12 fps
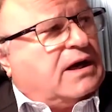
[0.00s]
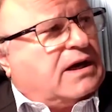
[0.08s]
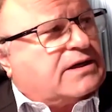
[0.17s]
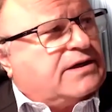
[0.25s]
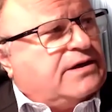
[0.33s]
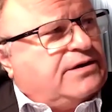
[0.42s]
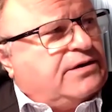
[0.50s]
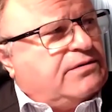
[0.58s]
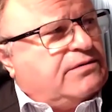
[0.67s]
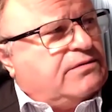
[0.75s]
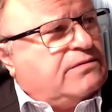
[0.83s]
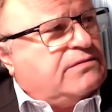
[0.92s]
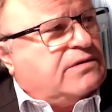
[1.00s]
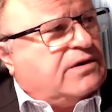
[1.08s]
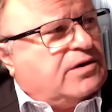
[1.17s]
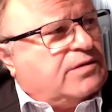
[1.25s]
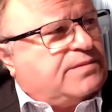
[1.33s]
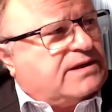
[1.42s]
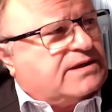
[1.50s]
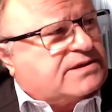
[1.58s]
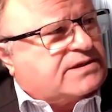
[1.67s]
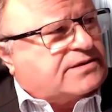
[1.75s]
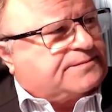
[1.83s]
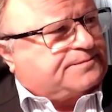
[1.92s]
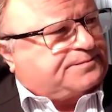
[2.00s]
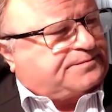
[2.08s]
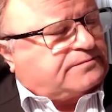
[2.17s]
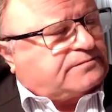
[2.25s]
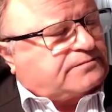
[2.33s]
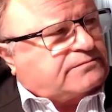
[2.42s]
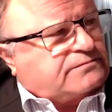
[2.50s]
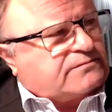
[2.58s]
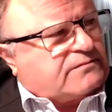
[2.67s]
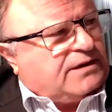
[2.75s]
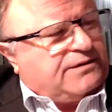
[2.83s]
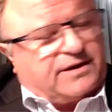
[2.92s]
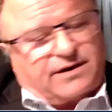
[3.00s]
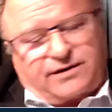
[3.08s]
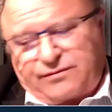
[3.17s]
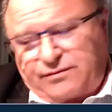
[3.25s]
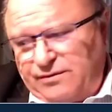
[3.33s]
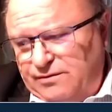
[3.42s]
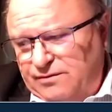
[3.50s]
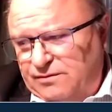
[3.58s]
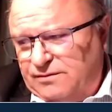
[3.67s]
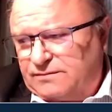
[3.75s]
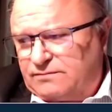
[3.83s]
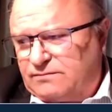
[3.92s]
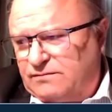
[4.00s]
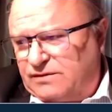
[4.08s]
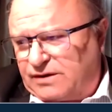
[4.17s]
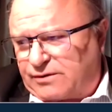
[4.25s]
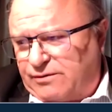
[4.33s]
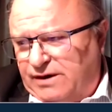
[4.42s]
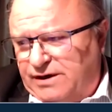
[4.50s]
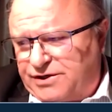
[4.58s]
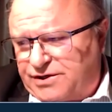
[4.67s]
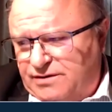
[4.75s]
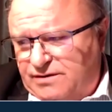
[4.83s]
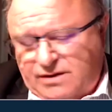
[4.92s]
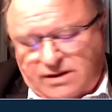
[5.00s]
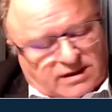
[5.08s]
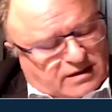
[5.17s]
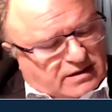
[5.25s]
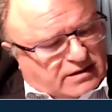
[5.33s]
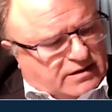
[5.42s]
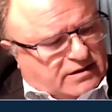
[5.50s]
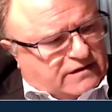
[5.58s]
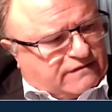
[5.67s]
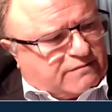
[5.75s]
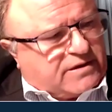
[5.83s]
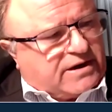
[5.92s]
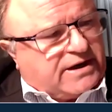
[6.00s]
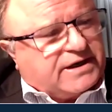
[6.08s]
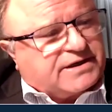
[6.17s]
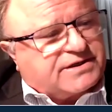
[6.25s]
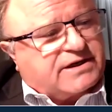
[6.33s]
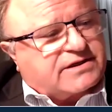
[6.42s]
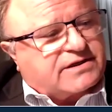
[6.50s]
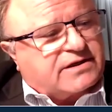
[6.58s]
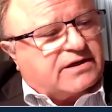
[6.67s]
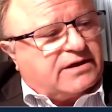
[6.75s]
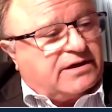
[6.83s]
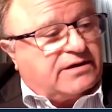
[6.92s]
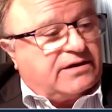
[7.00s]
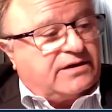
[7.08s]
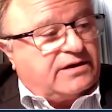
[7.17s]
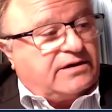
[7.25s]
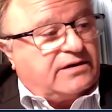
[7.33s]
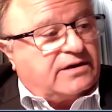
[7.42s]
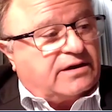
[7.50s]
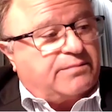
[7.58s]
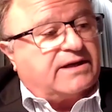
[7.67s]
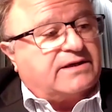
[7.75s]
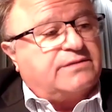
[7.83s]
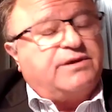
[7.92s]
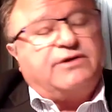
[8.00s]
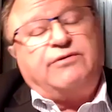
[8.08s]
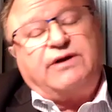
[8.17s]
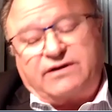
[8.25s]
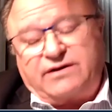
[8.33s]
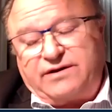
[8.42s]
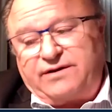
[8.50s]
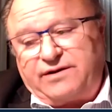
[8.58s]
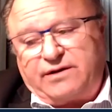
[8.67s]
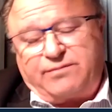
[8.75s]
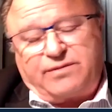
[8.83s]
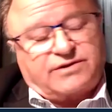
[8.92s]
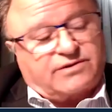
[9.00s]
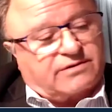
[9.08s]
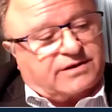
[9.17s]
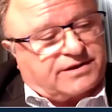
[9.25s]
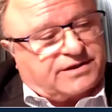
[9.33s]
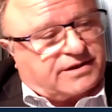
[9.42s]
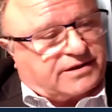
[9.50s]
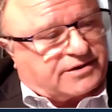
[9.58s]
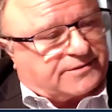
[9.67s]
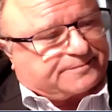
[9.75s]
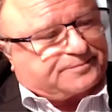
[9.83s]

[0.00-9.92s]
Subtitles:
Can you help us think through the creation of a mining sector in the about to be created Ethiopian Stock Exchange?